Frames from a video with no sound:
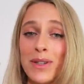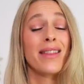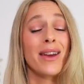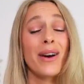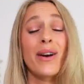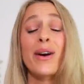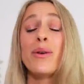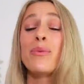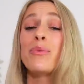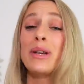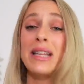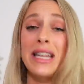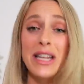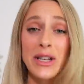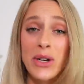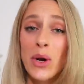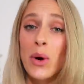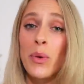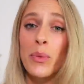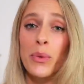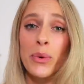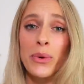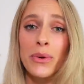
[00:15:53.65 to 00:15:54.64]
There are really
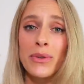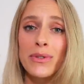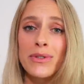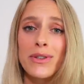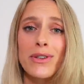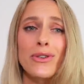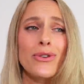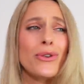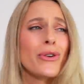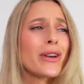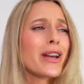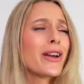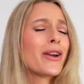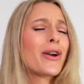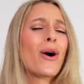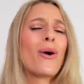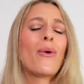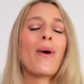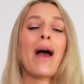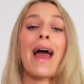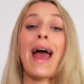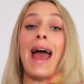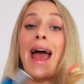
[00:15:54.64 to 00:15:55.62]
no rules. You can
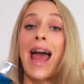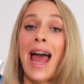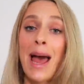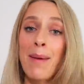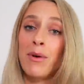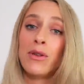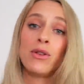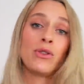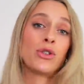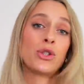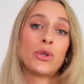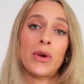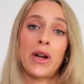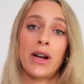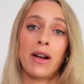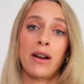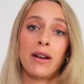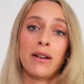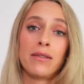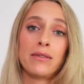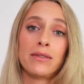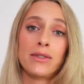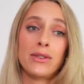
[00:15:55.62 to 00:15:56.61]
go ham on the
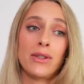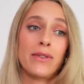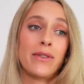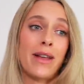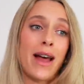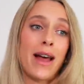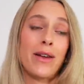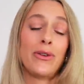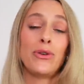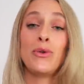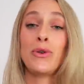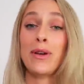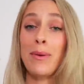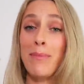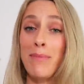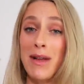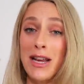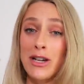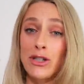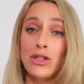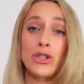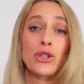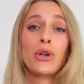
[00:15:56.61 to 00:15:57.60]
trigger so that you can
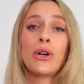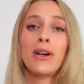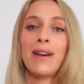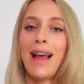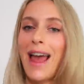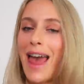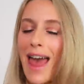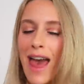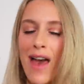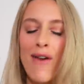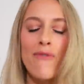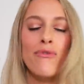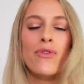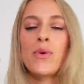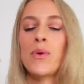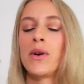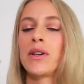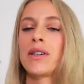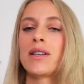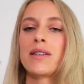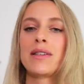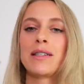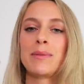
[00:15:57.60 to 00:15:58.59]
make sure
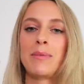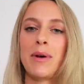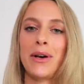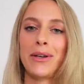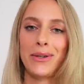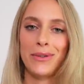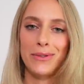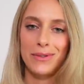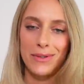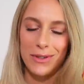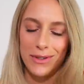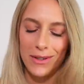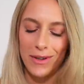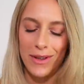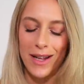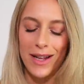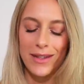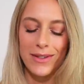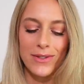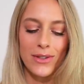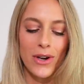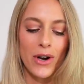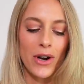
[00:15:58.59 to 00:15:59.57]
everyone can smell you. So
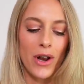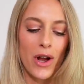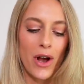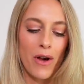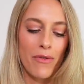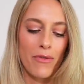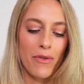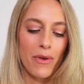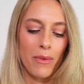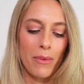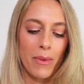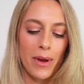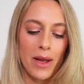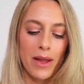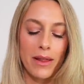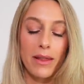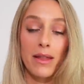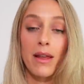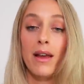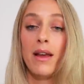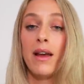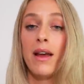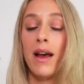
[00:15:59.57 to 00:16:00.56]
let's start off with
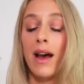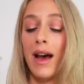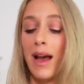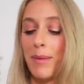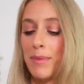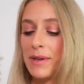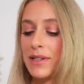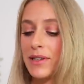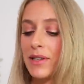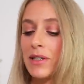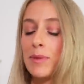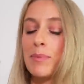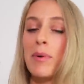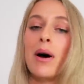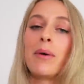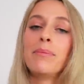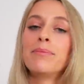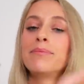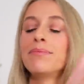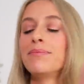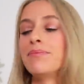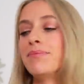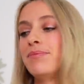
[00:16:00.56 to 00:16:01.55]
Hibiscus Palm.